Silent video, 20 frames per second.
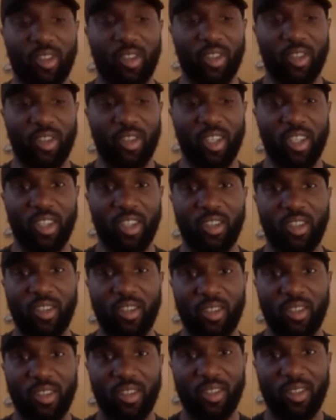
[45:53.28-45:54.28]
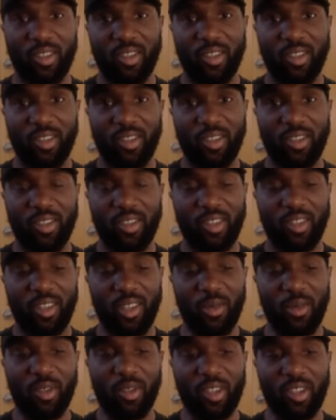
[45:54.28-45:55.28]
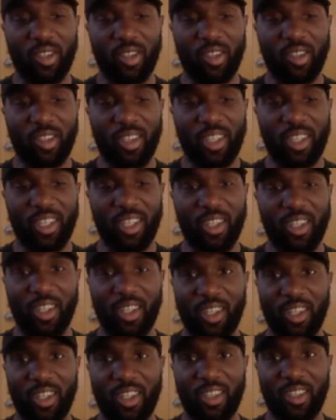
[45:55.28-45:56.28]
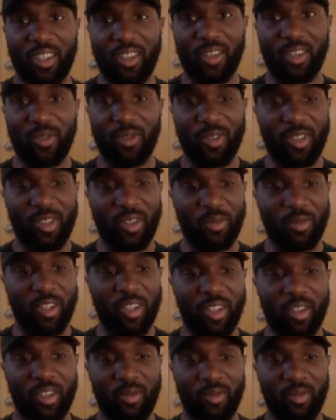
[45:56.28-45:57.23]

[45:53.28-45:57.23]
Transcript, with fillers: a good day. It wasn't a good day at the office, man.